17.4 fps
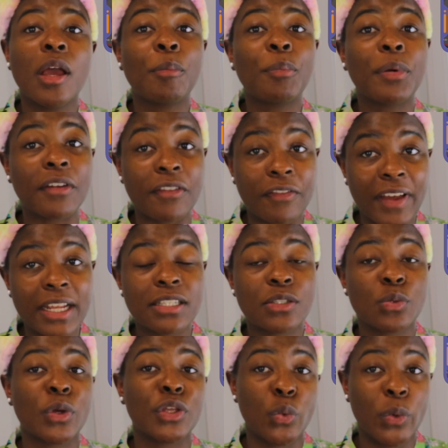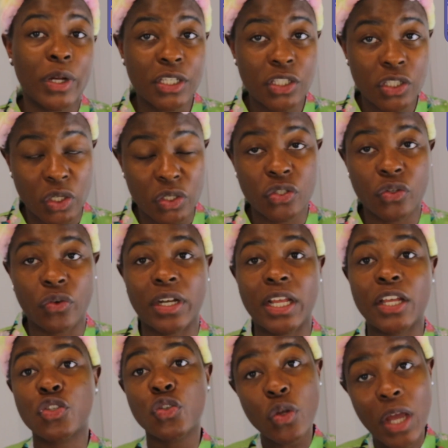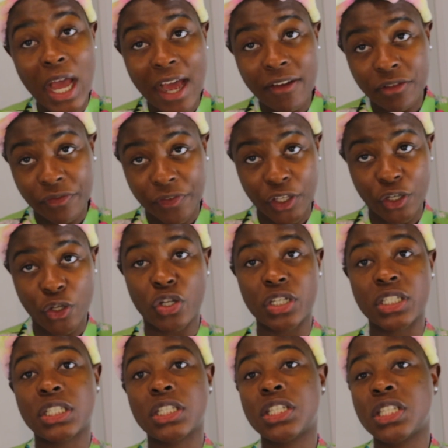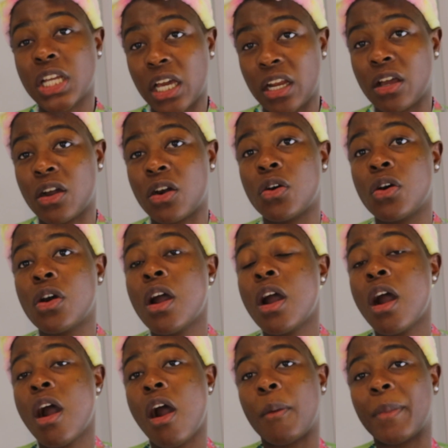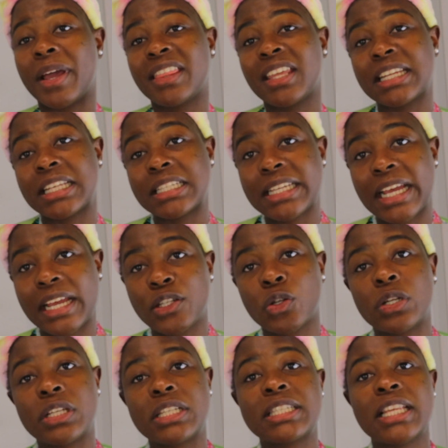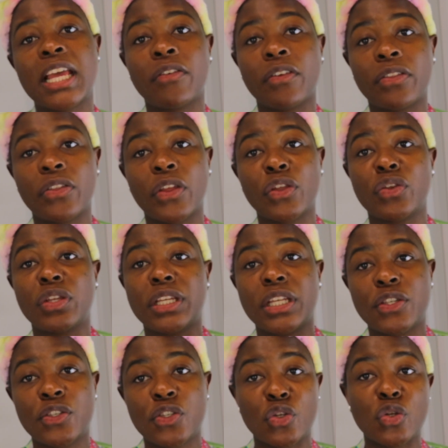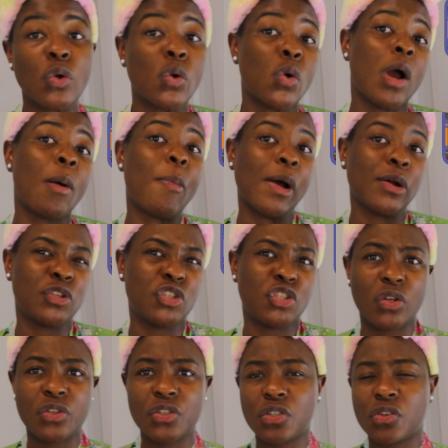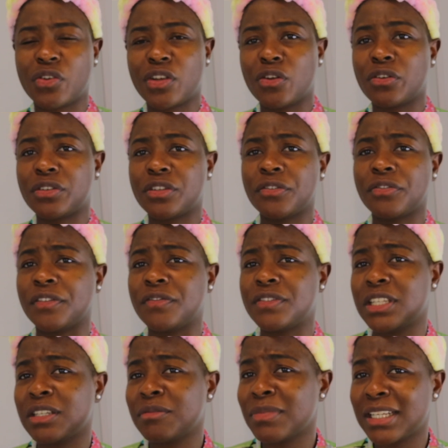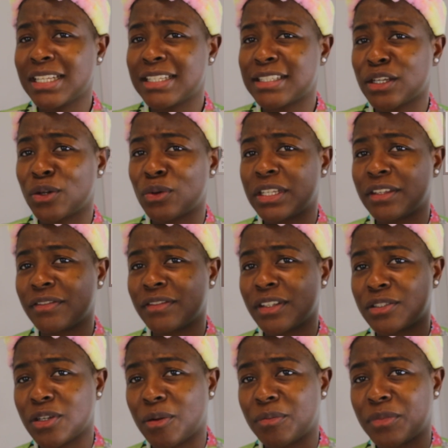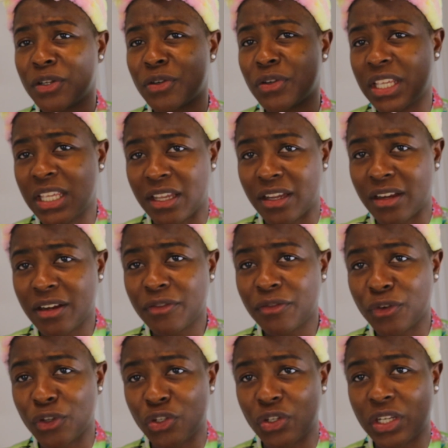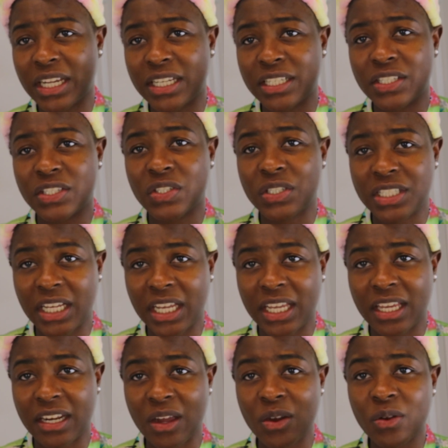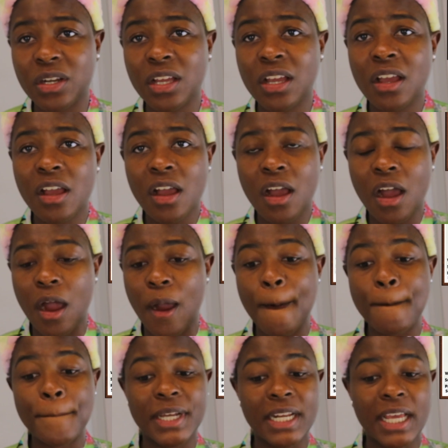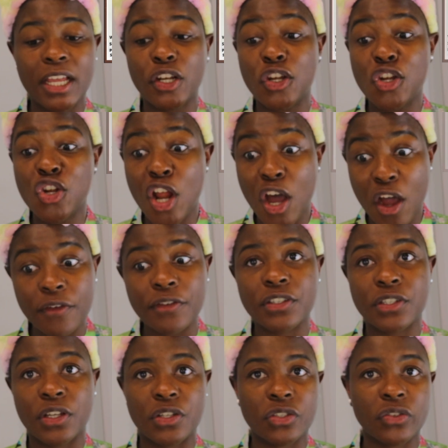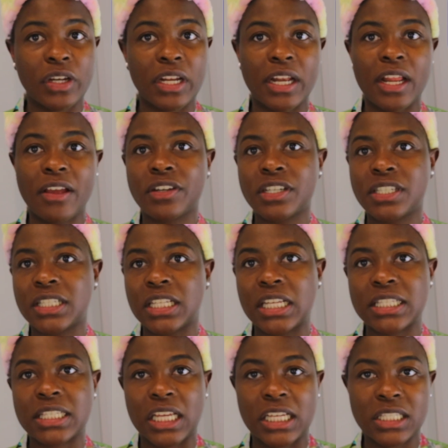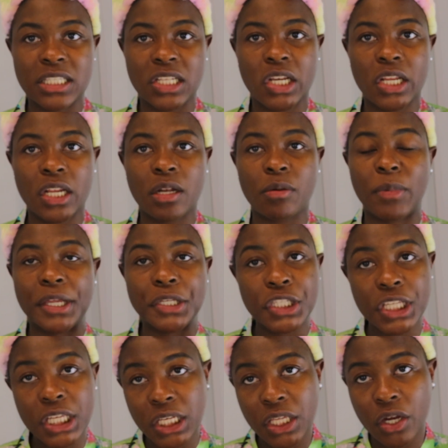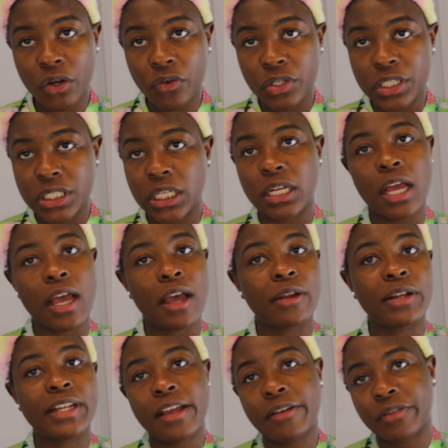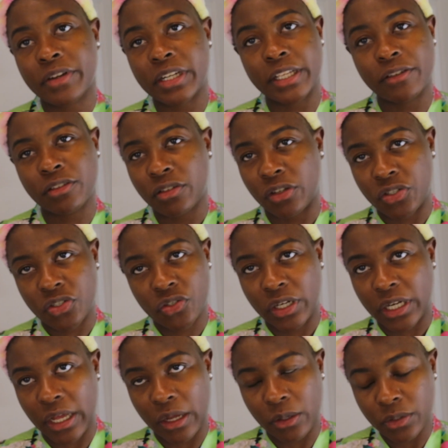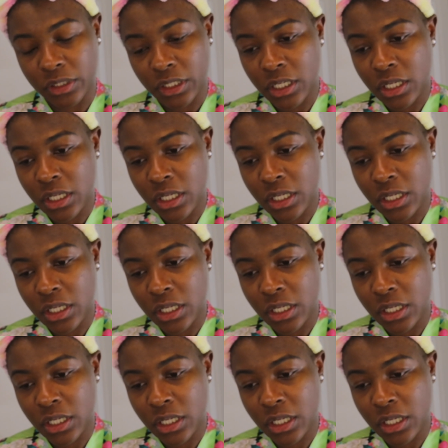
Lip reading: prevent when you wear sunscreen. I do have a video on this channel. I think the title is Everything You Need to Know About Sunscreen Under 15 Minutes. I'll leave the thumbnail here for you guys to check it out. But I love sunscreen, and ever since I started my skincare routine, I never leave sunscreen out.